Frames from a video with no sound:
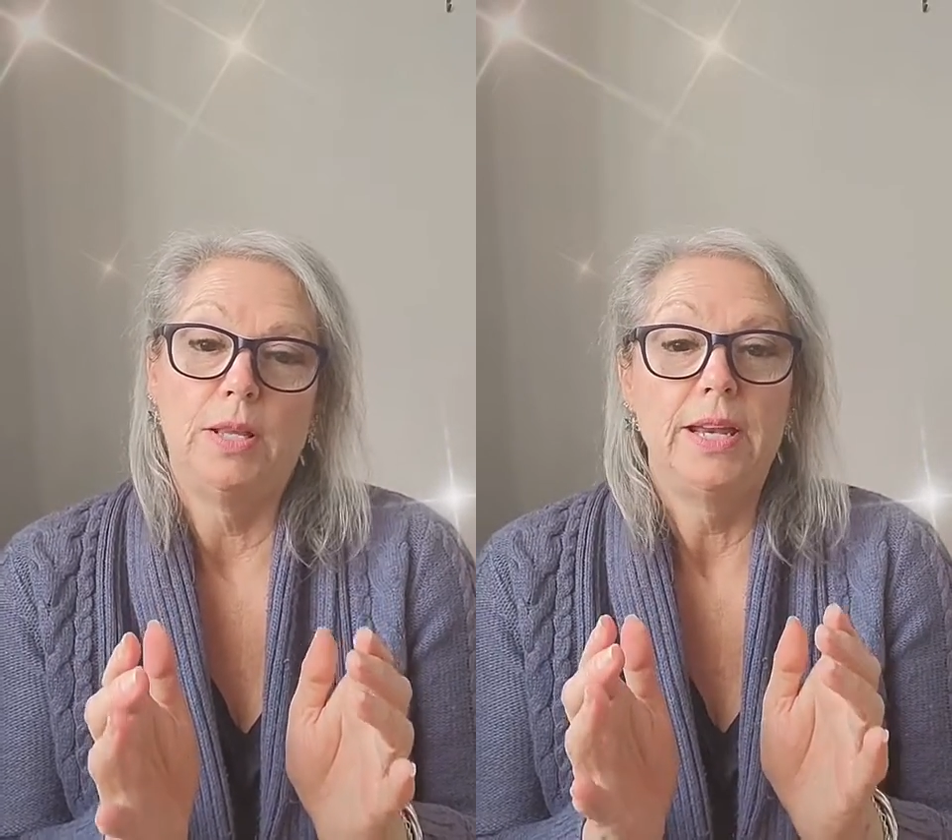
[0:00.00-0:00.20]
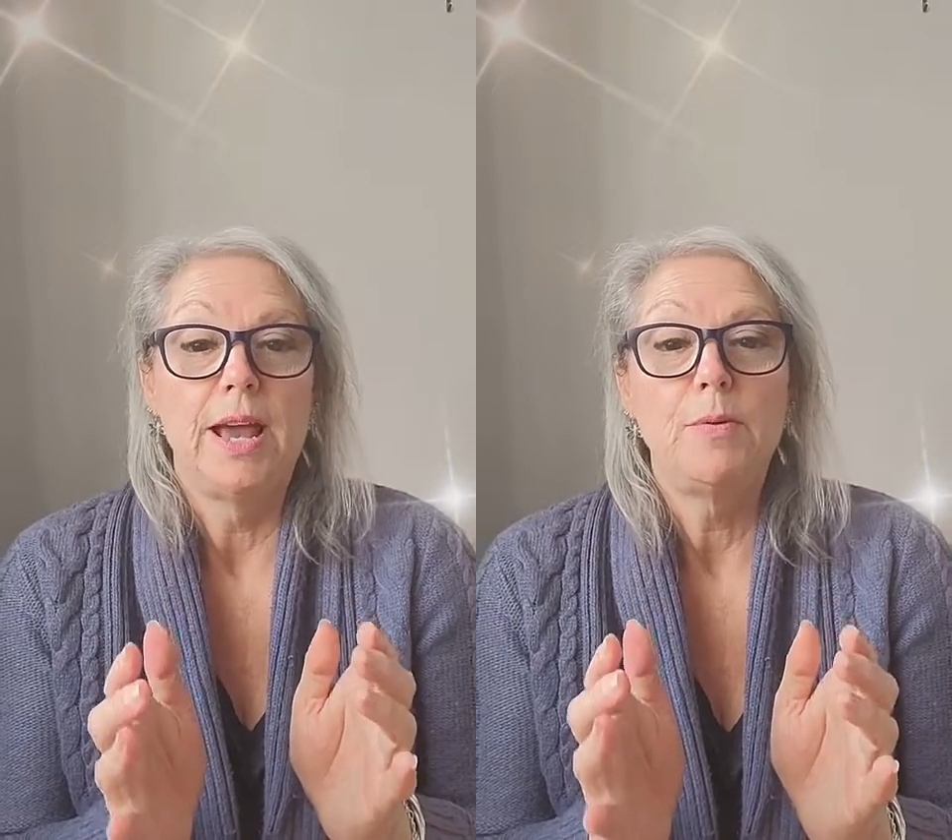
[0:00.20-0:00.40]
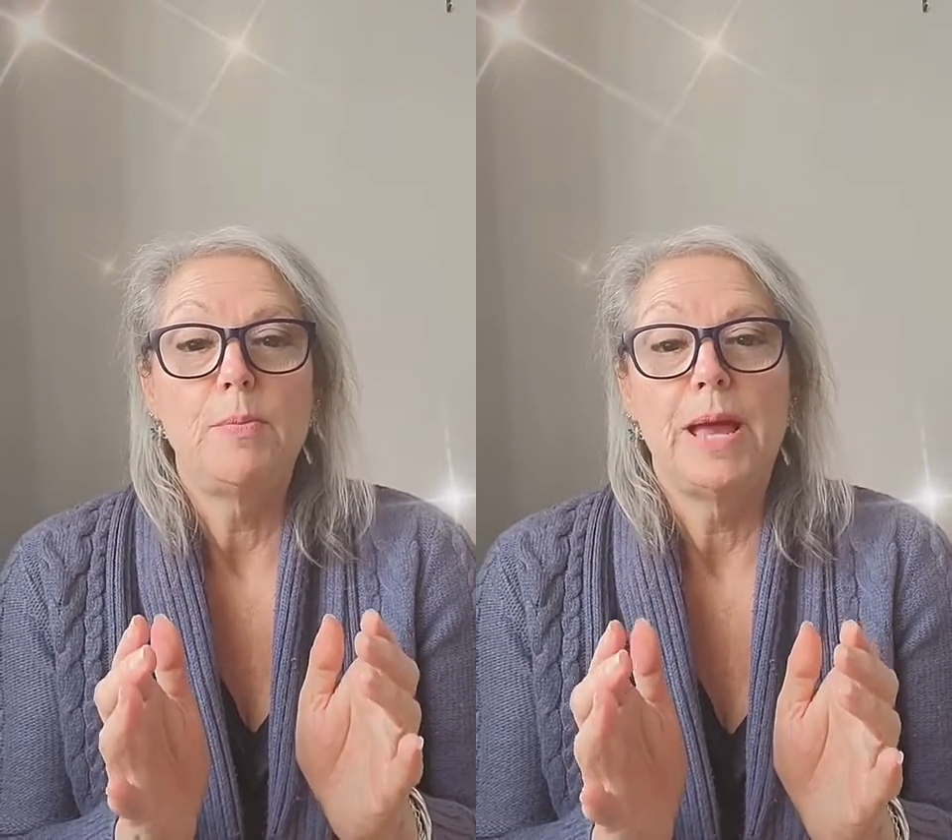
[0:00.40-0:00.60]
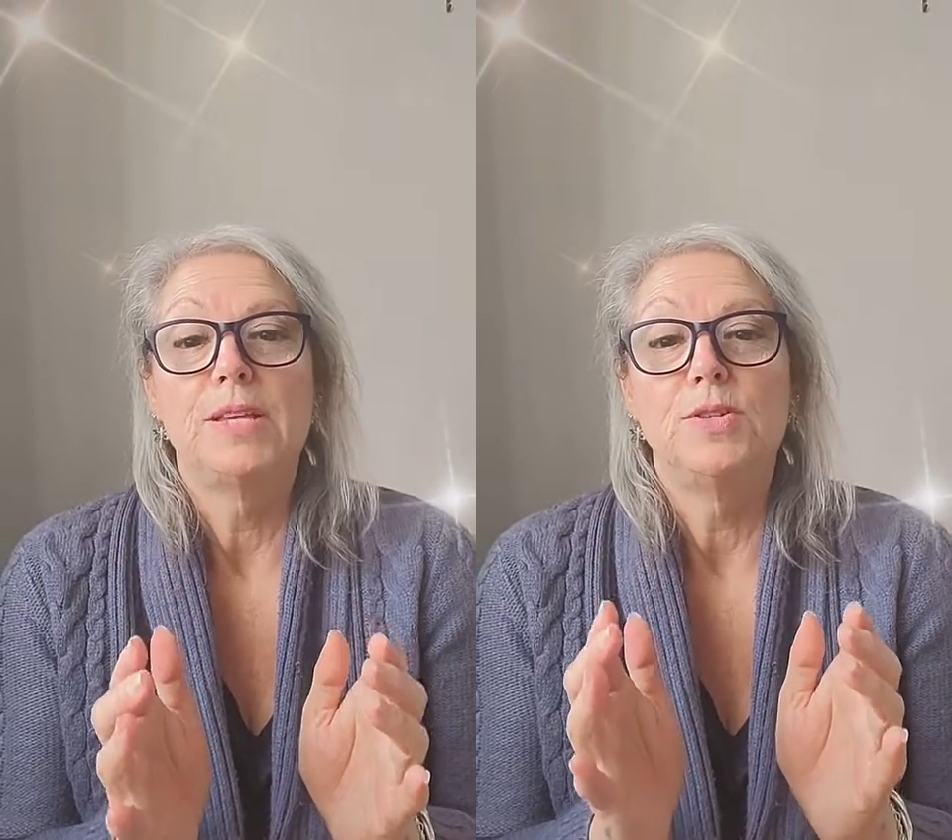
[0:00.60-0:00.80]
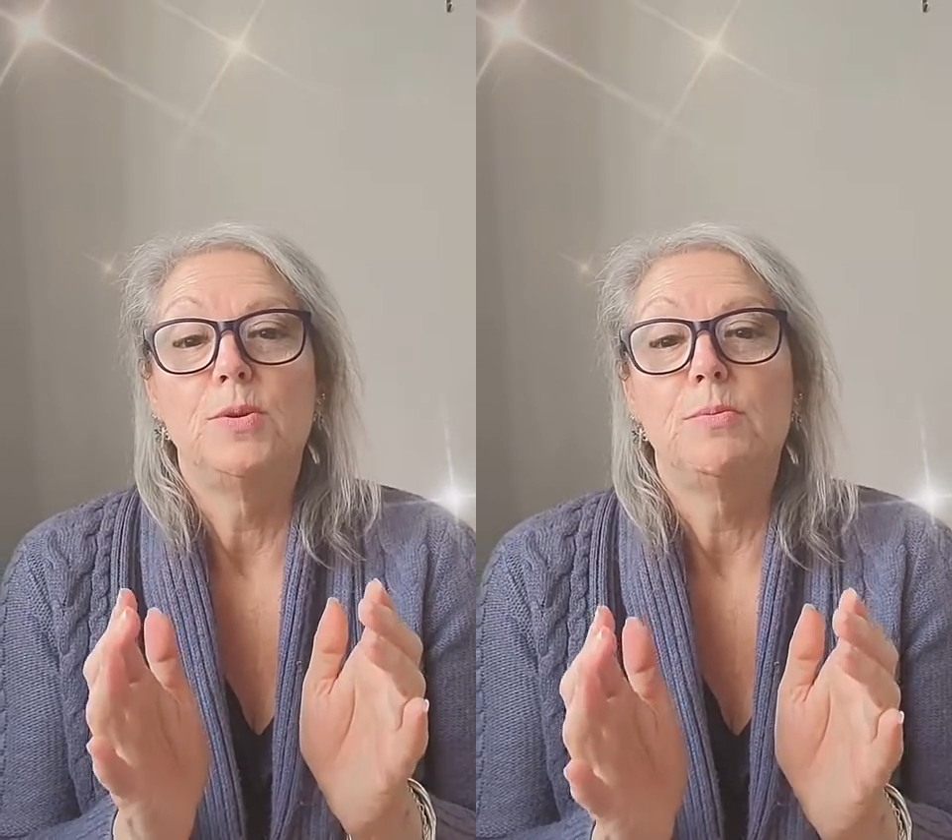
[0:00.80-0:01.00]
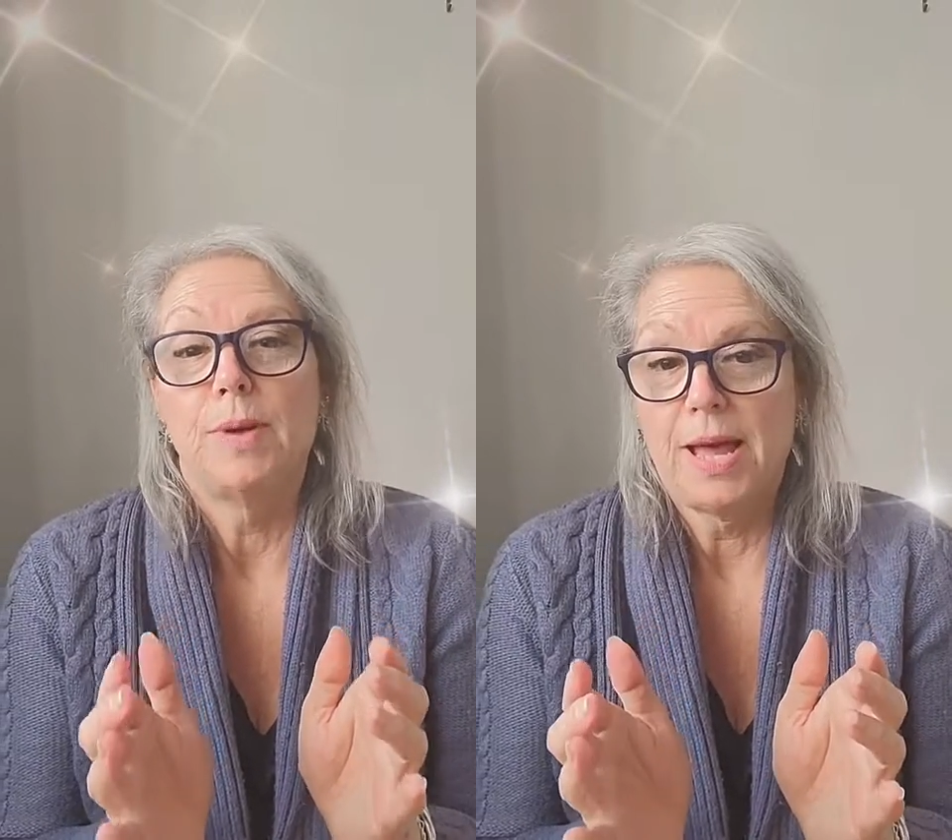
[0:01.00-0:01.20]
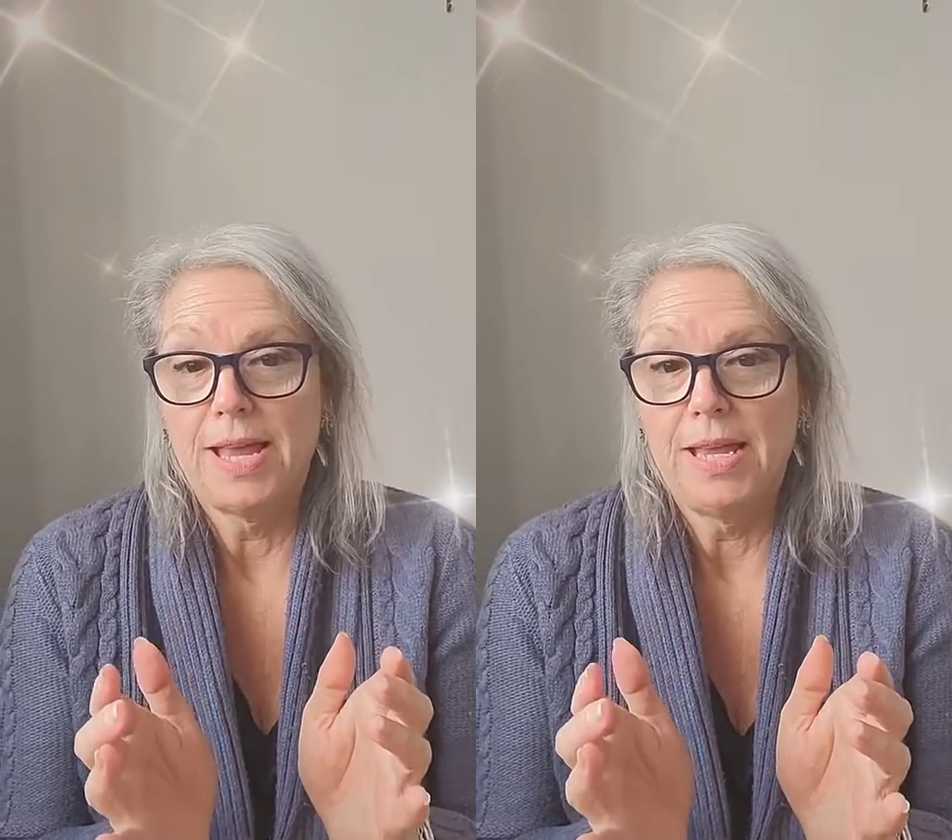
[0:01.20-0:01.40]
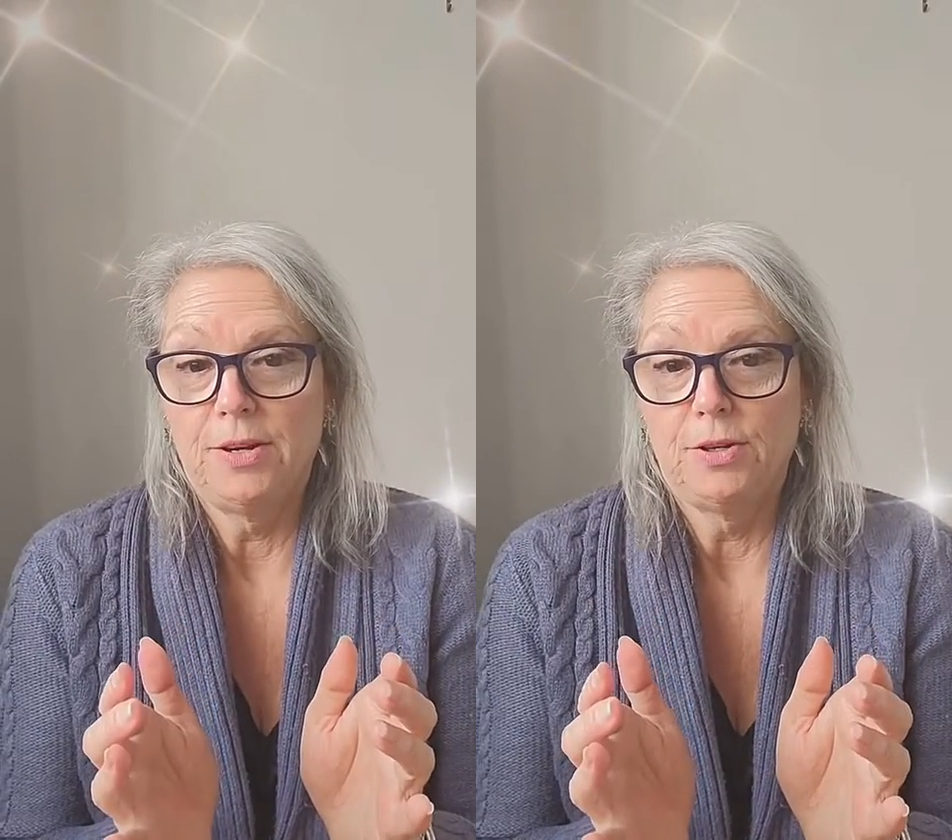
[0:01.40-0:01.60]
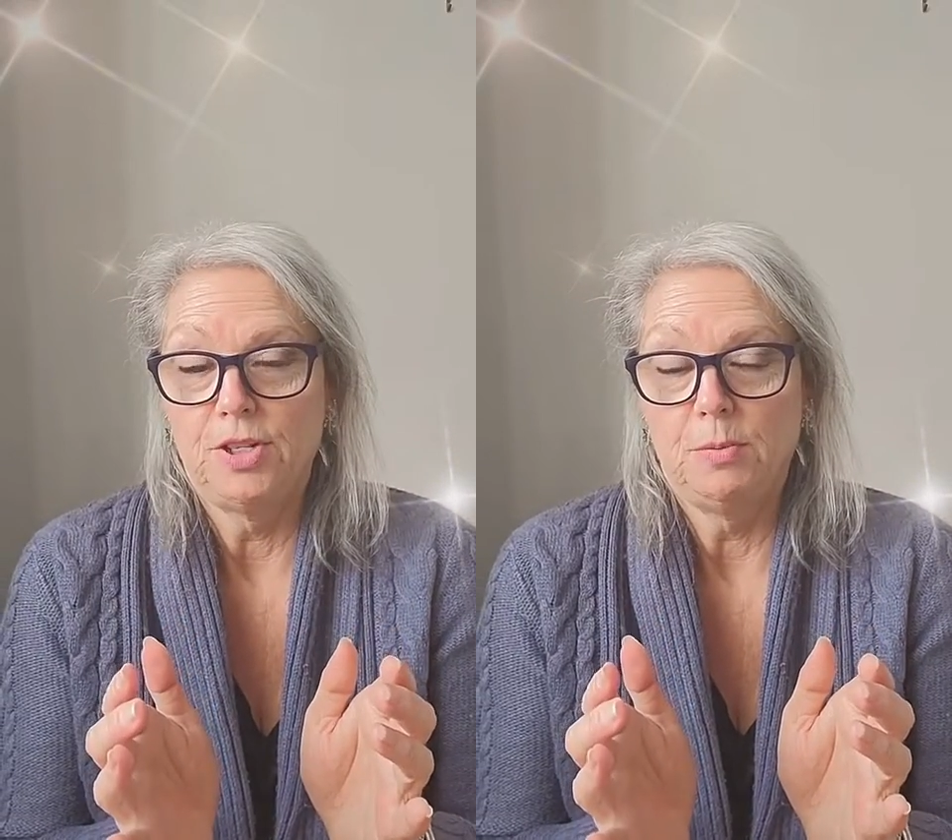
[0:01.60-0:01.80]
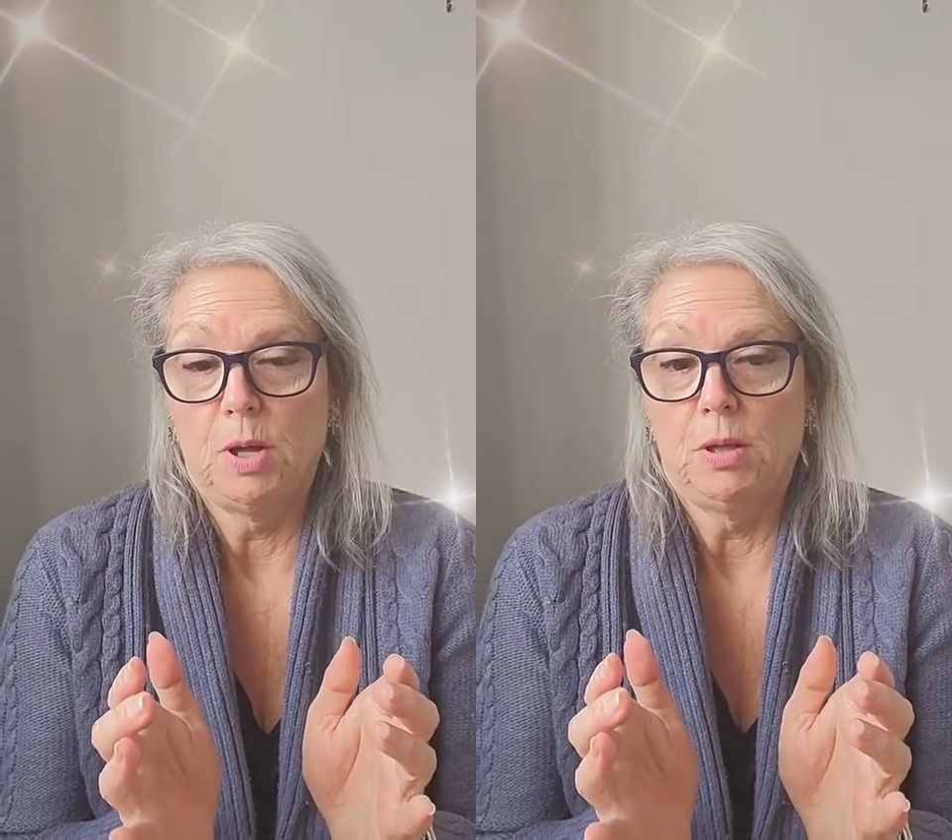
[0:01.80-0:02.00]
and I will pass you my
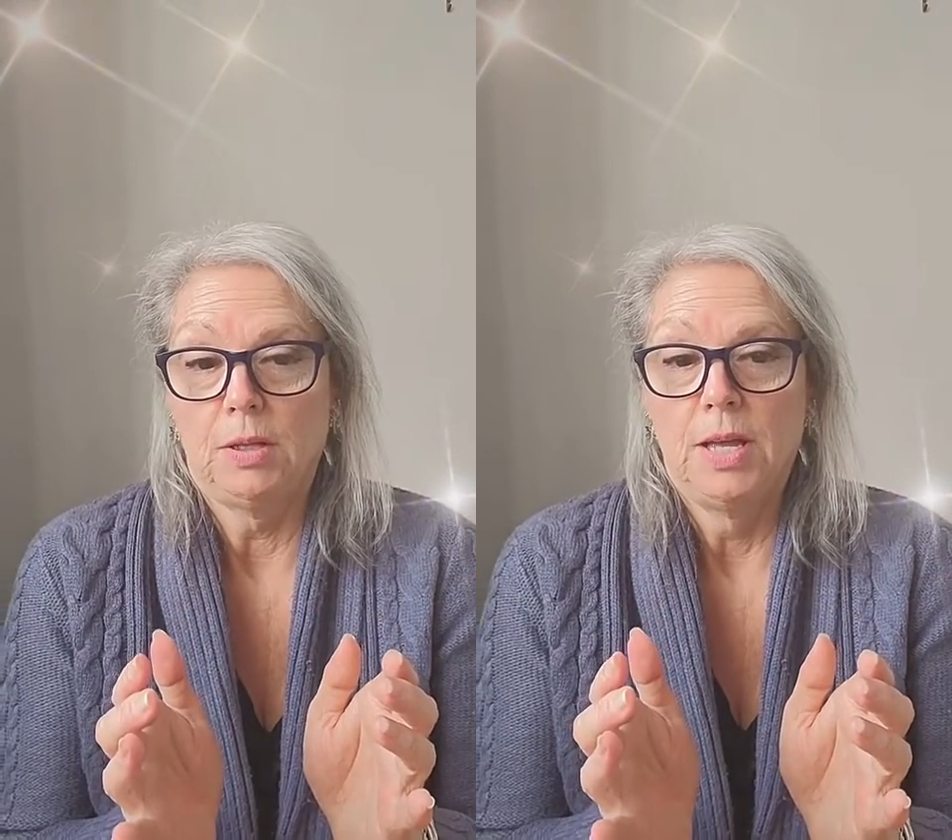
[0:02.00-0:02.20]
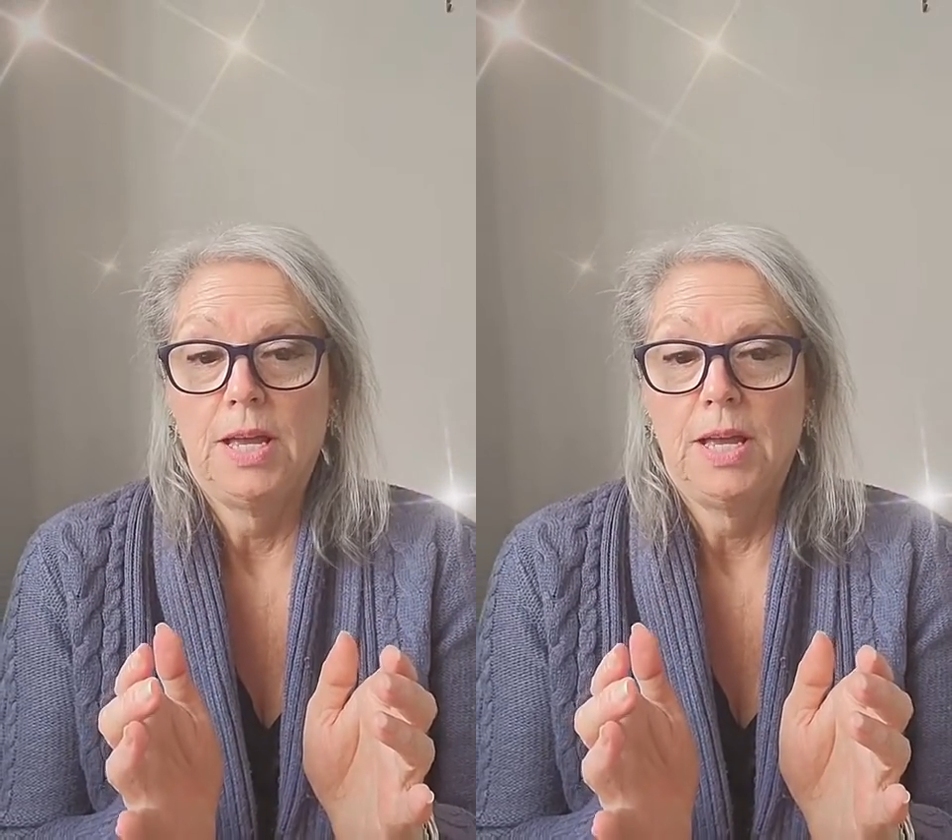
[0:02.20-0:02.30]
energy ball.